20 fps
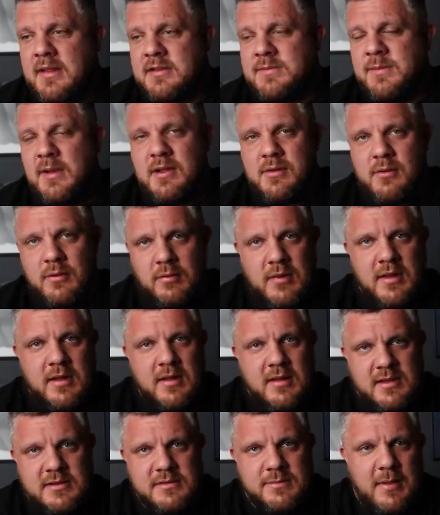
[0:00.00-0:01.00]
That's my goal,
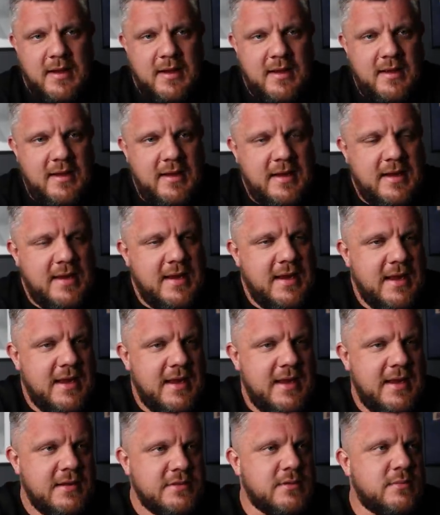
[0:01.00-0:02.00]

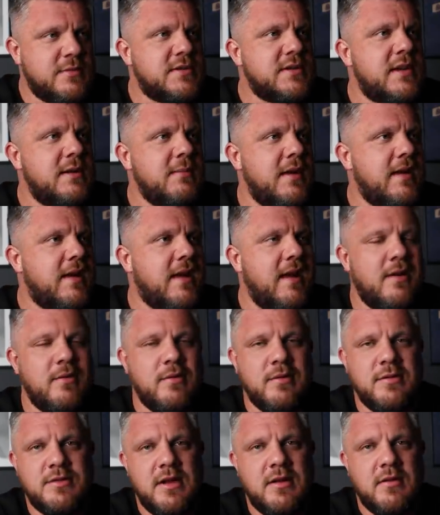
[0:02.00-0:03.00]
it's almost like my get
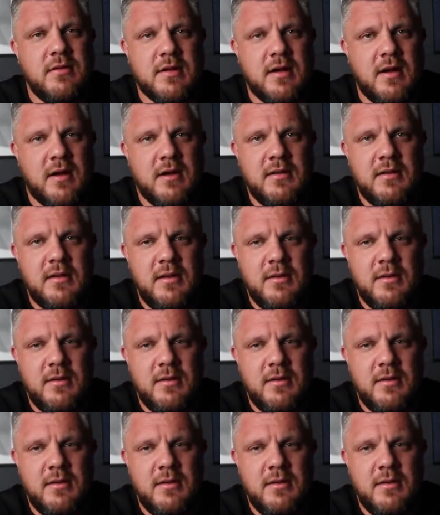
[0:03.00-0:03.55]
out of jail card.